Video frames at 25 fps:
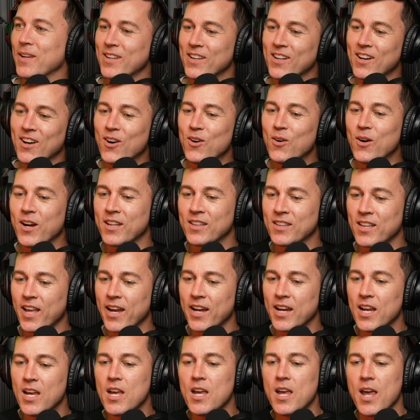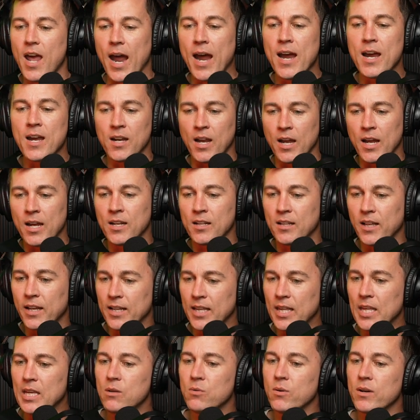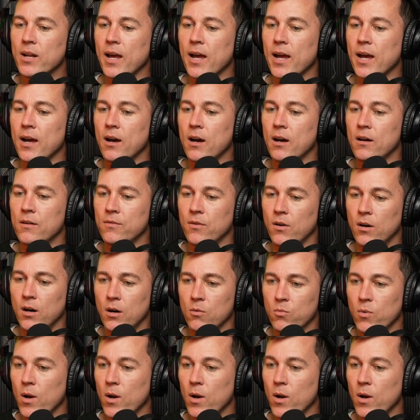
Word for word: you know, and like and and like he would have uh,